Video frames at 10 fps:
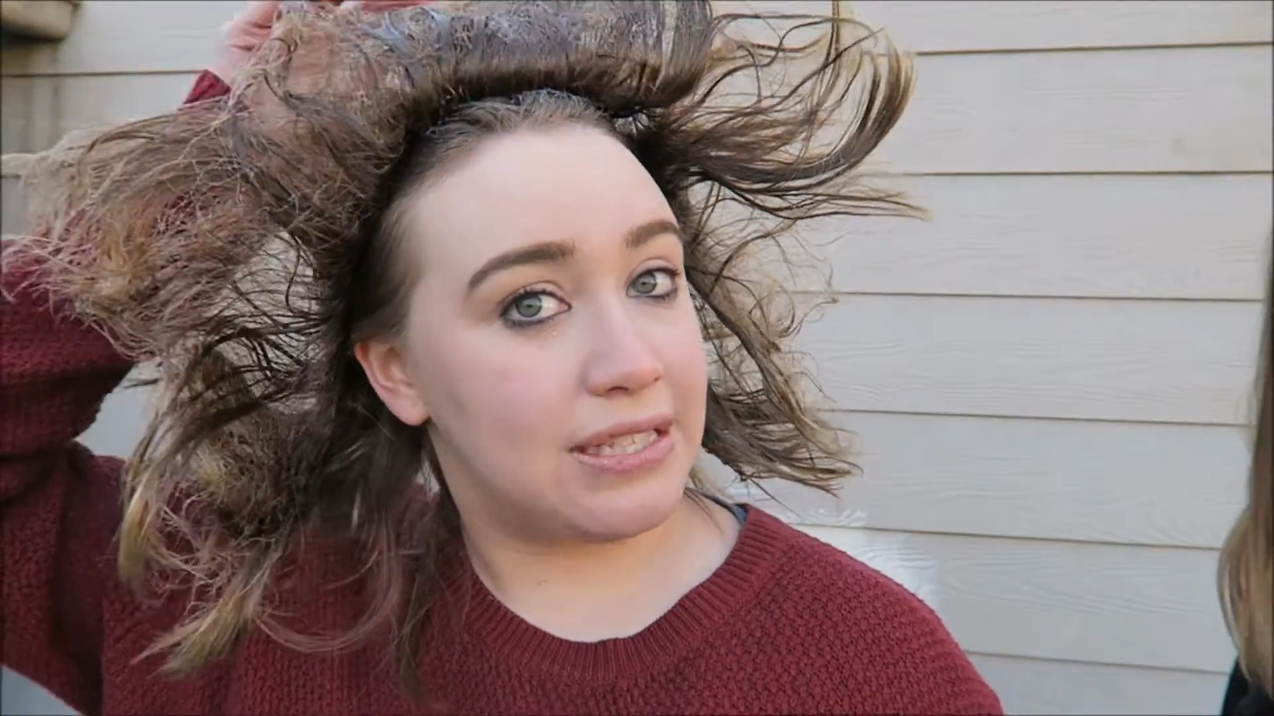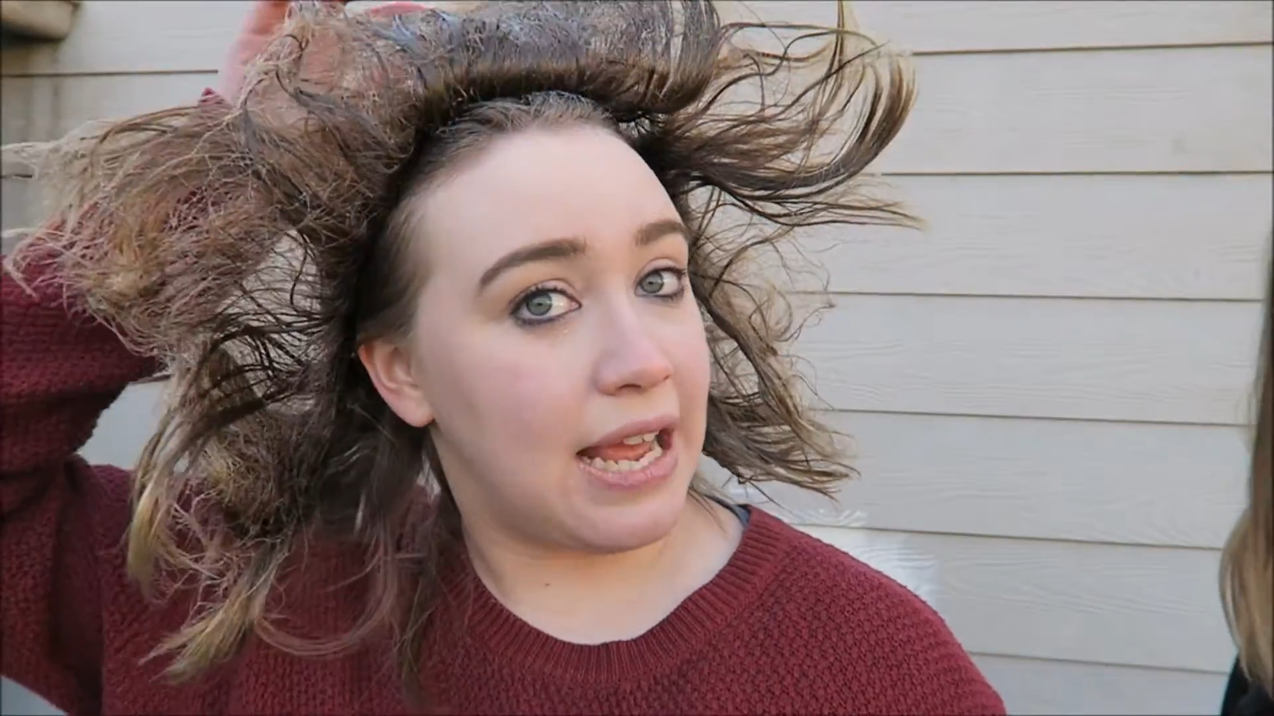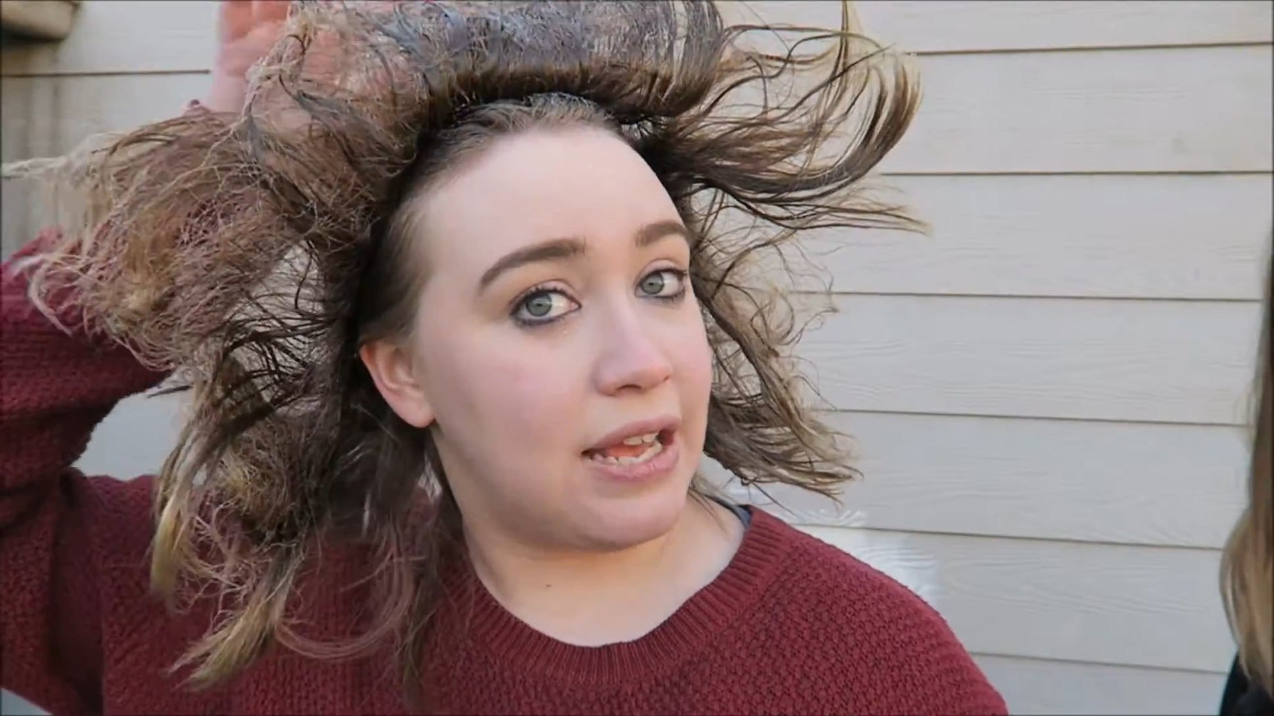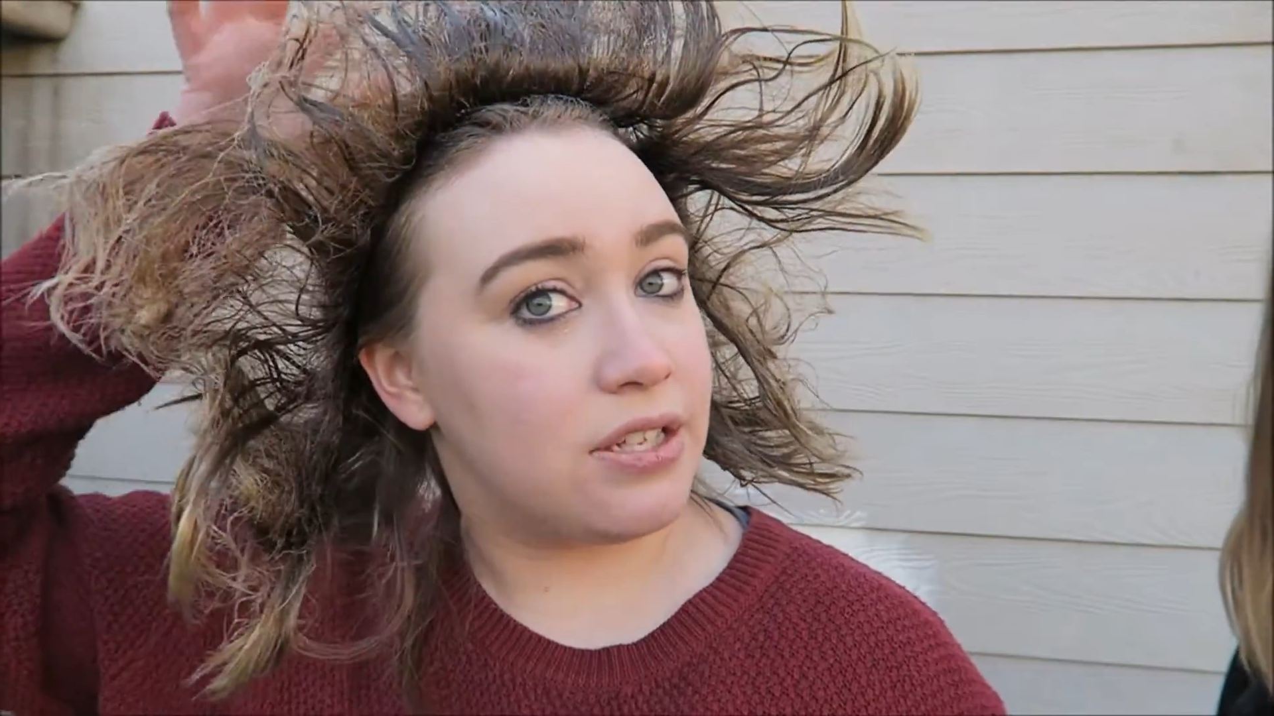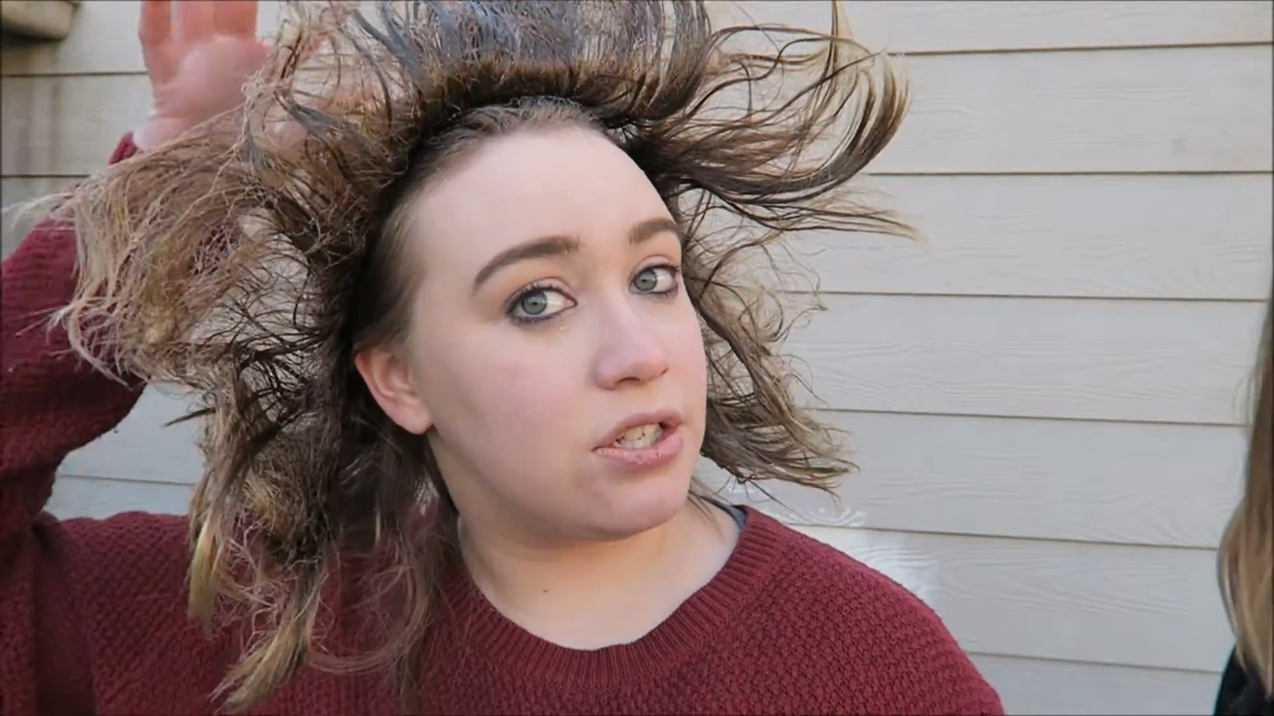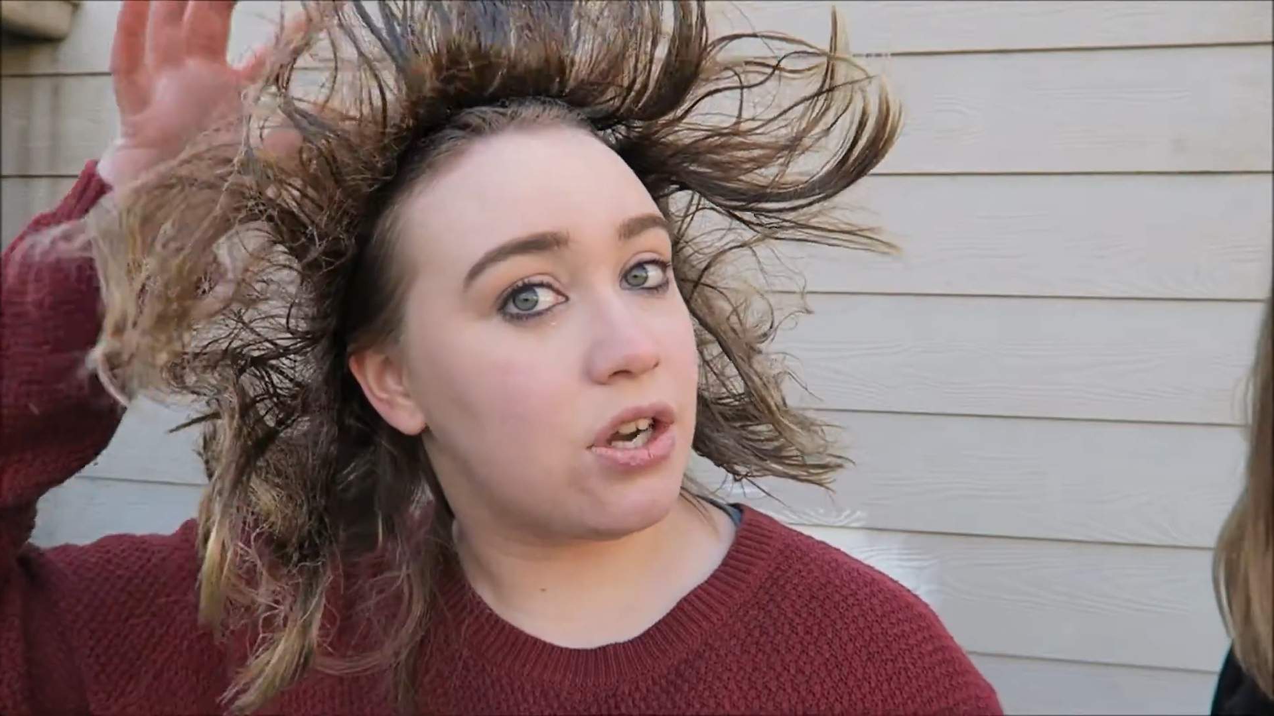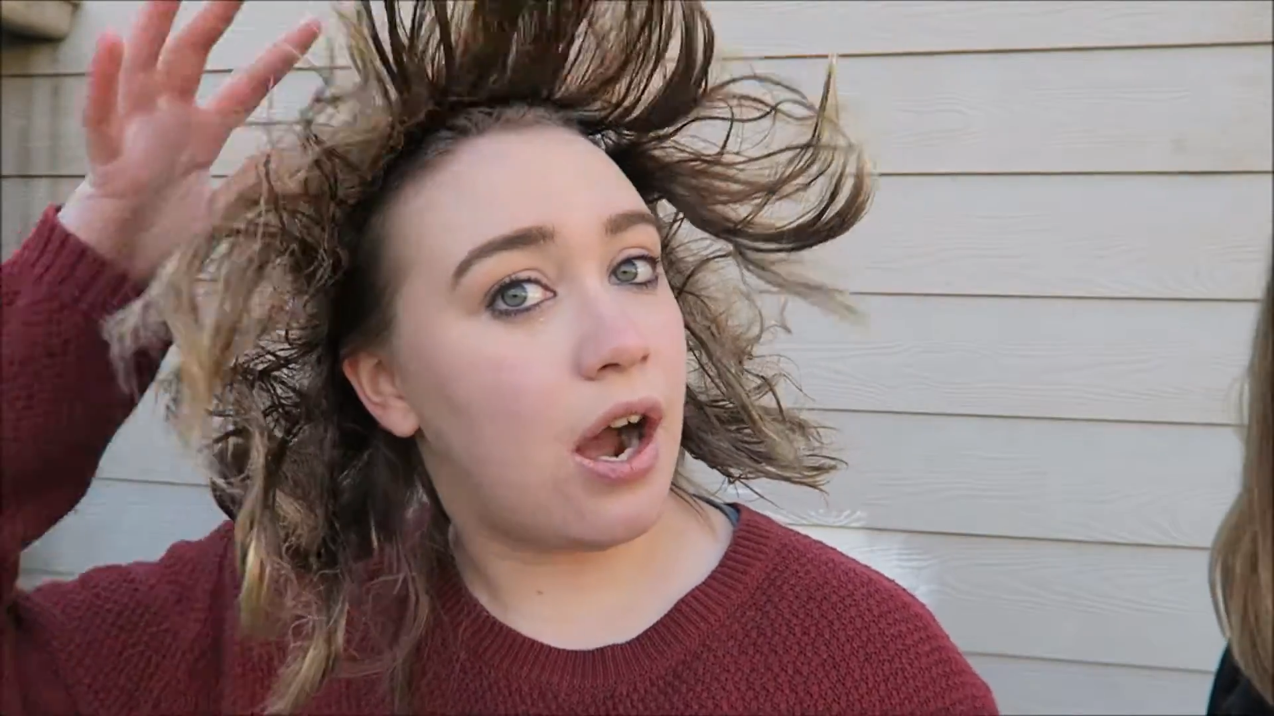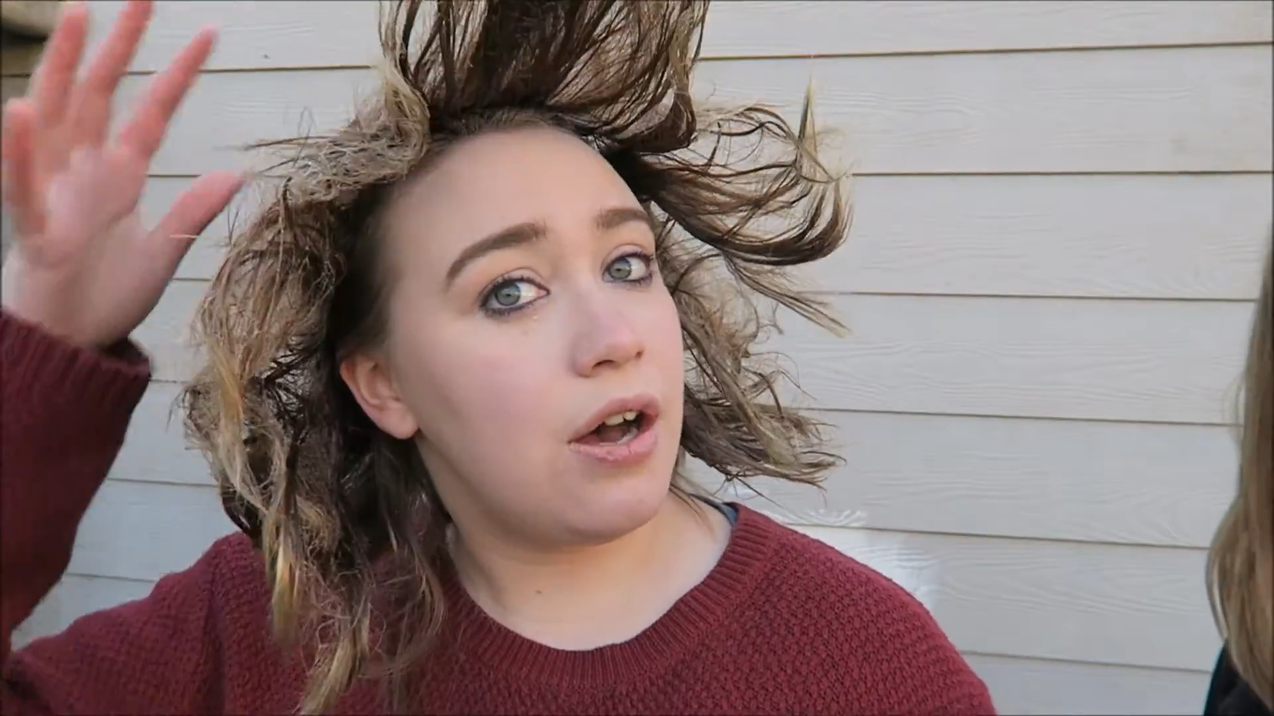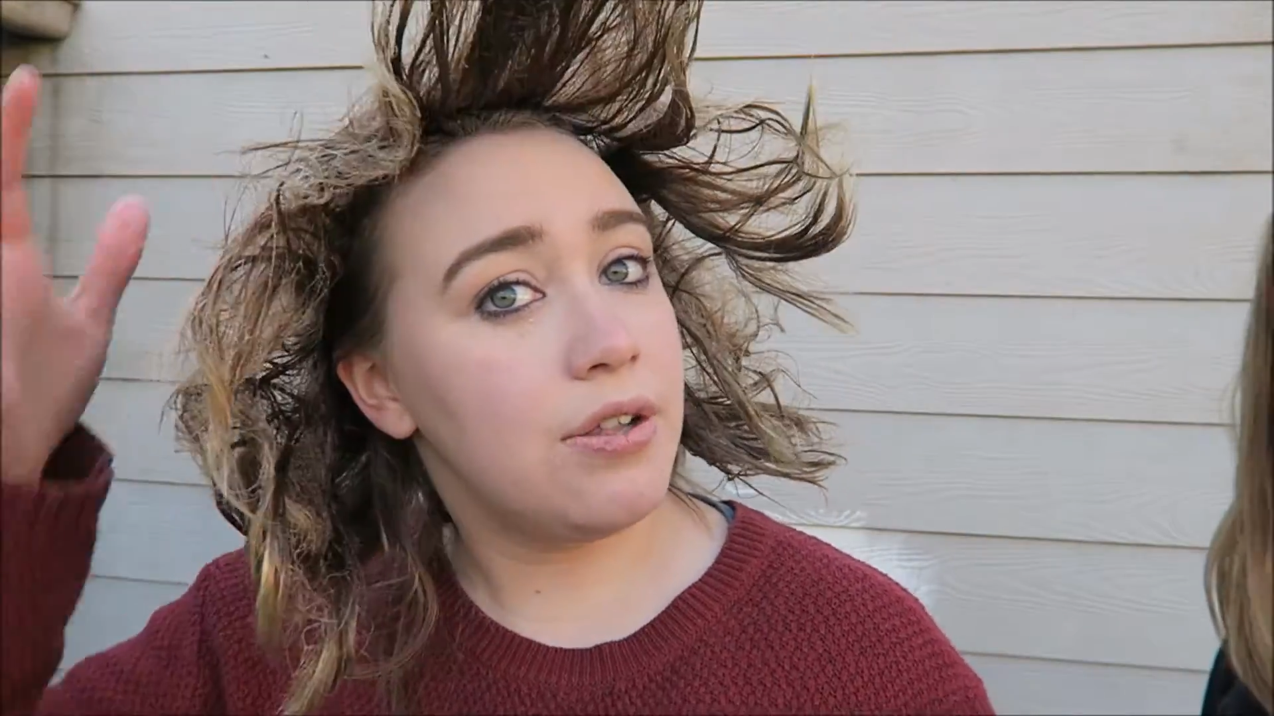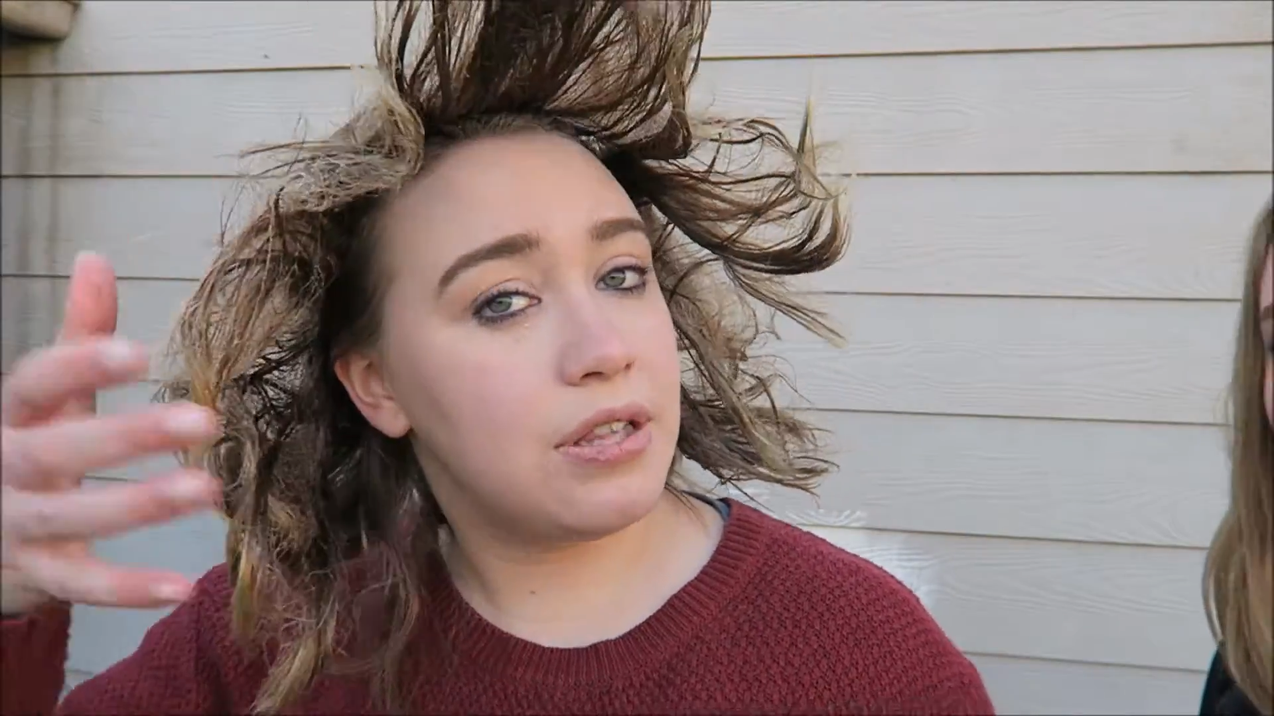
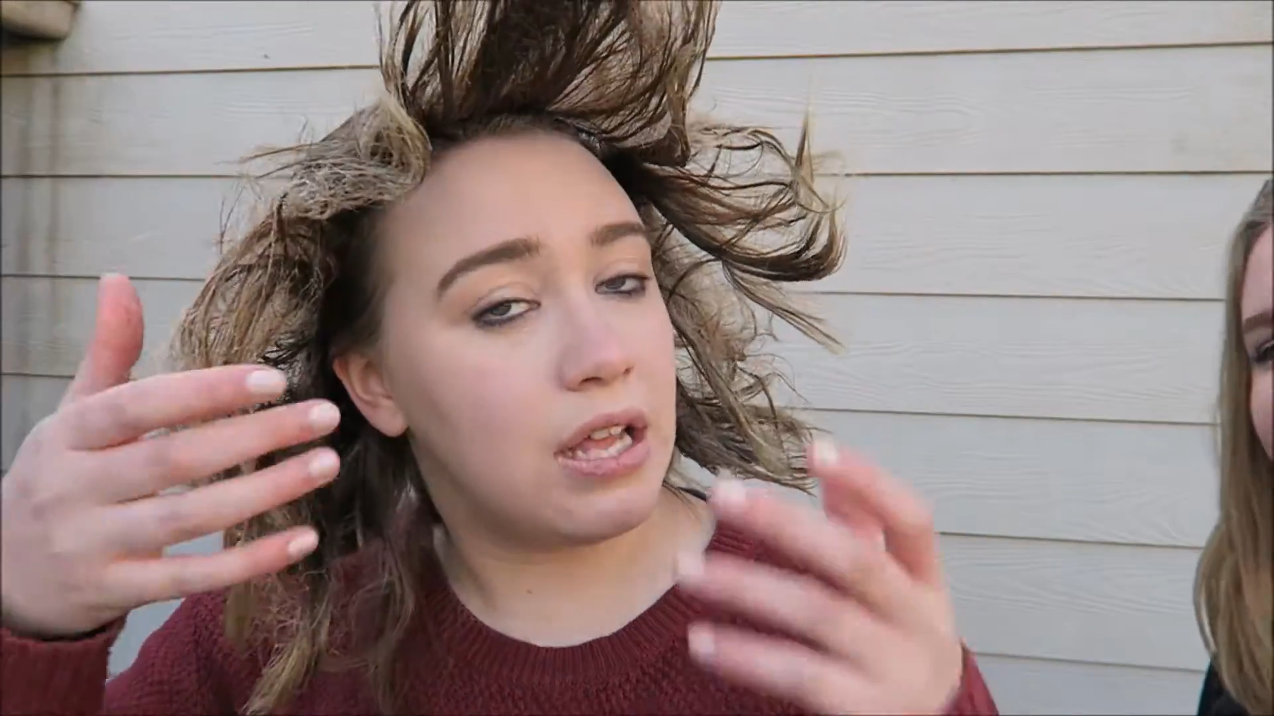hairstyle,